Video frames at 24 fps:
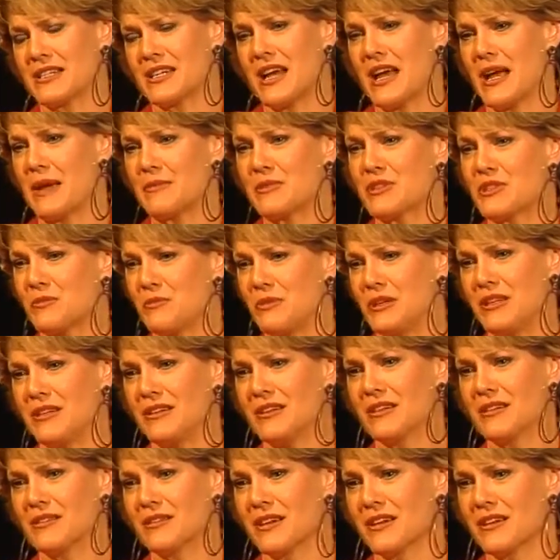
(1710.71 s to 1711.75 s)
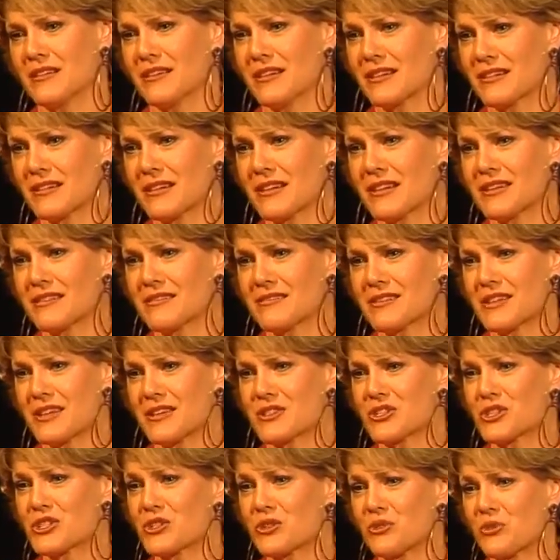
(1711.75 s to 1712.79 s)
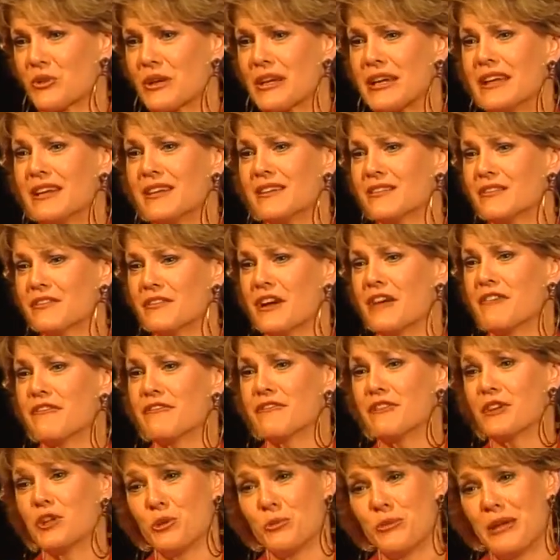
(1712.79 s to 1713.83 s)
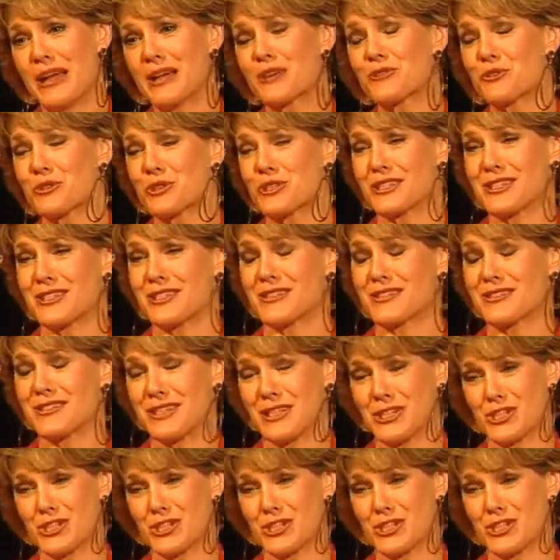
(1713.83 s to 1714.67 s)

time to be a film actress is